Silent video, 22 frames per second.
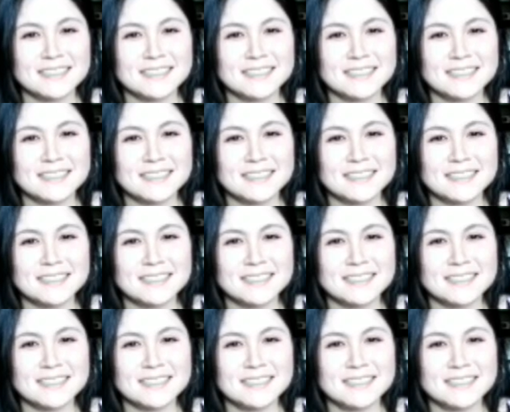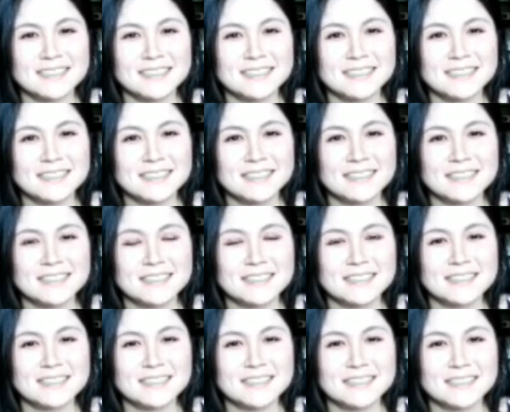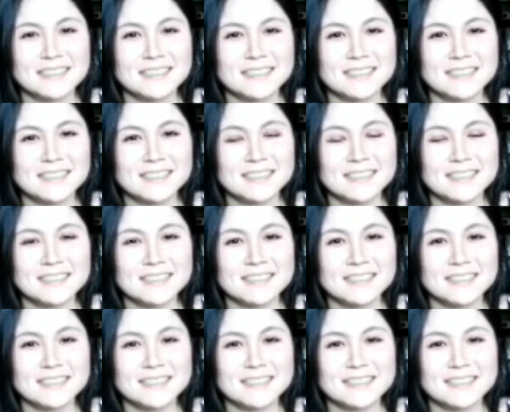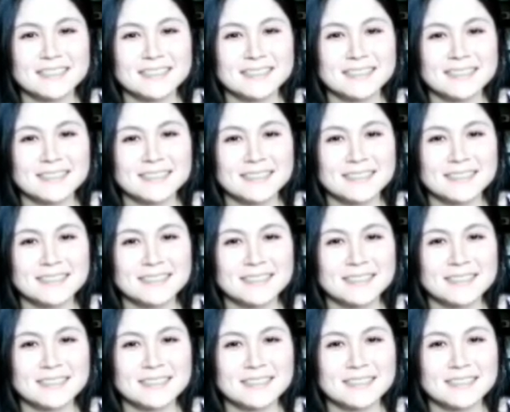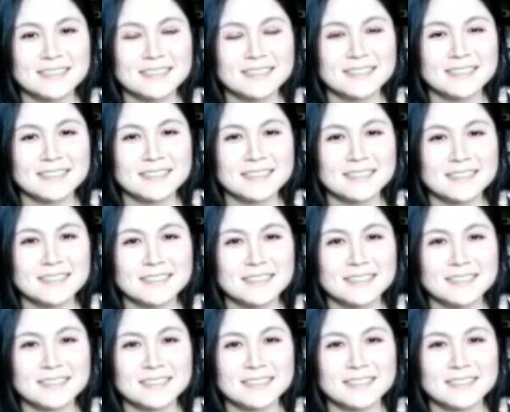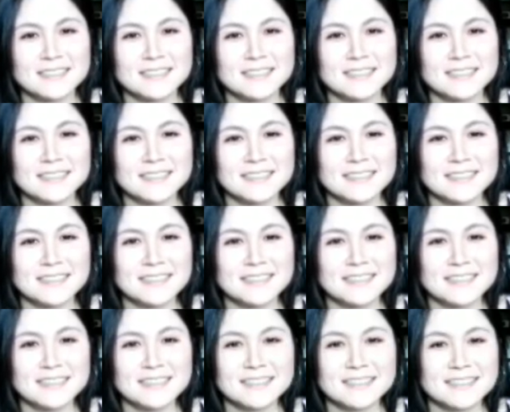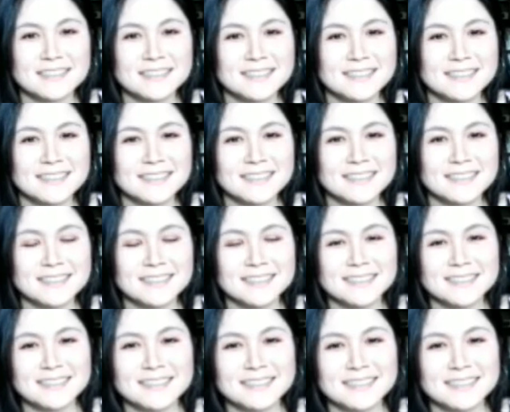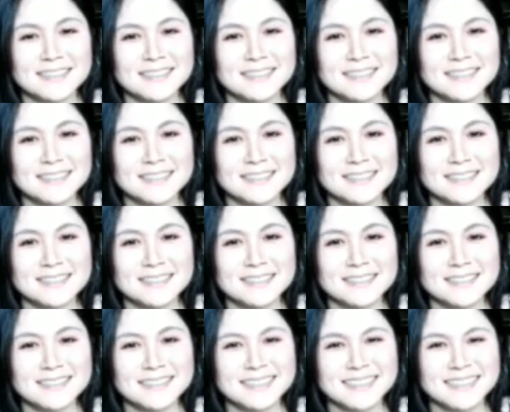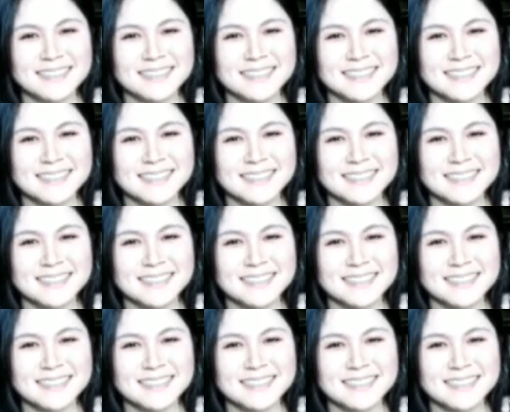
No words are spoken by the person on screen.